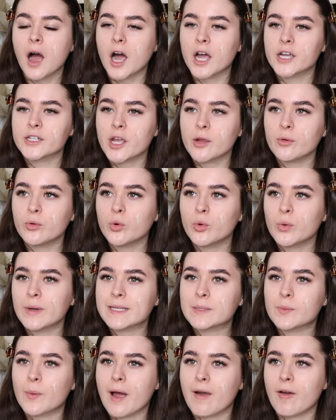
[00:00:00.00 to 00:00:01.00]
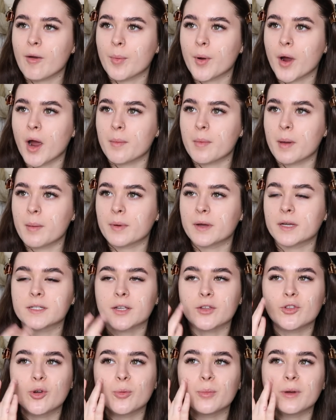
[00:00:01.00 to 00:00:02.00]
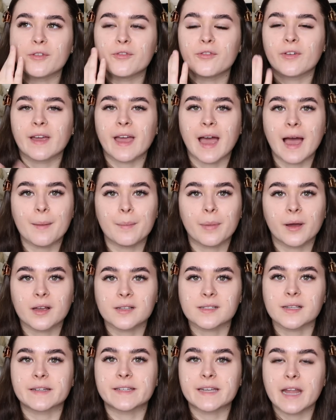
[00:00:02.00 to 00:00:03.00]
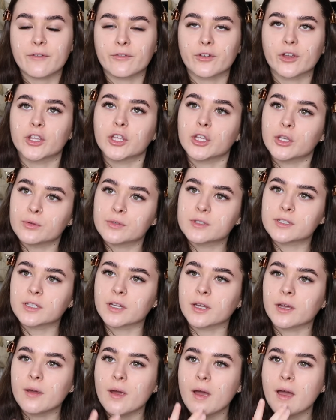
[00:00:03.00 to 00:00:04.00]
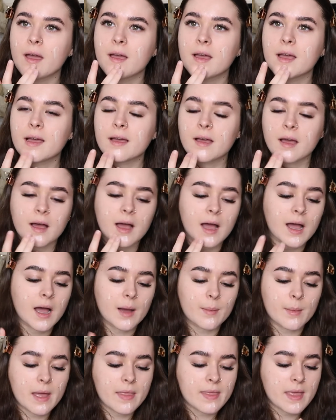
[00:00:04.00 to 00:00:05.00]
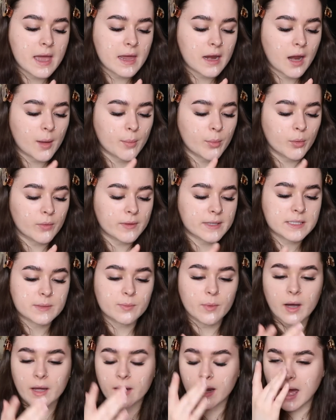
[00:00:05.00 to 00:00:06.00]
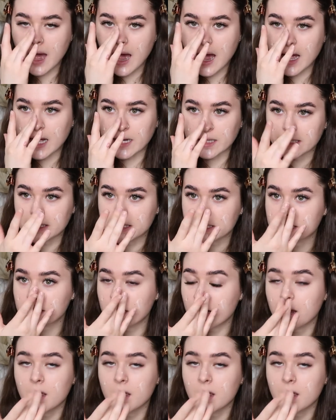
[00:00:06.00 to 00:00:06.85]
I don't always wear a primer because I normally forget, because I never used to, and then I bought this one and